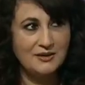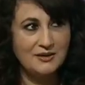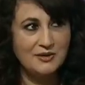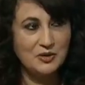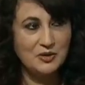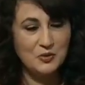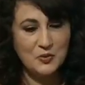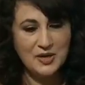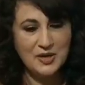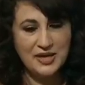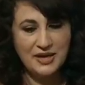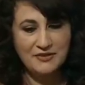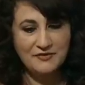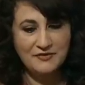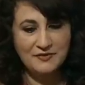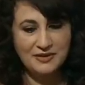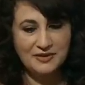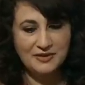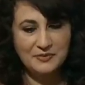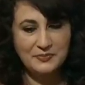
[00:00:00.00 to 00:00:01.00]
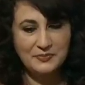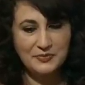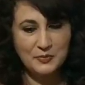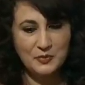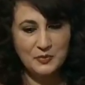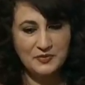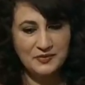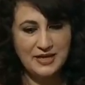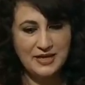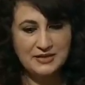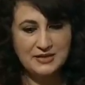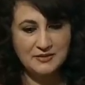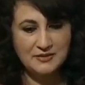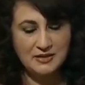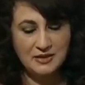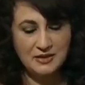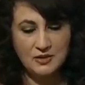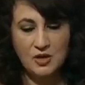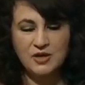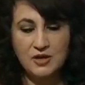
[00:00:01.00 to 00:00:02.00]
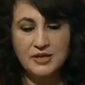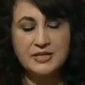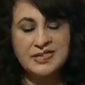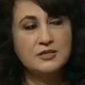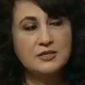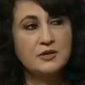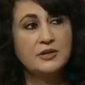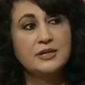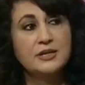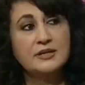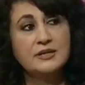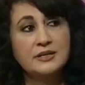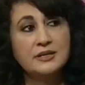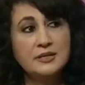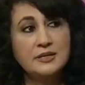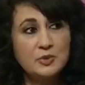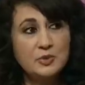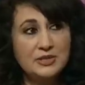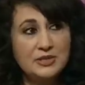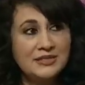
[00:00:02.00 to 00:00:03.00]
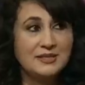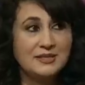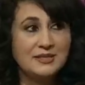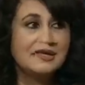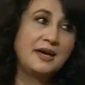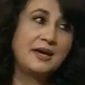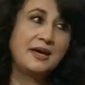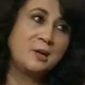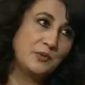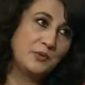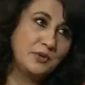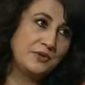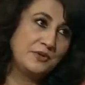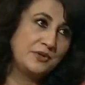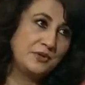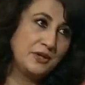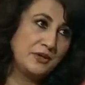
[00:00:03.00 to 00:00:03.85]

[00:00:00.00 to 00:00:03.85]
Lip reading: you know, we've had a long historical and political tie with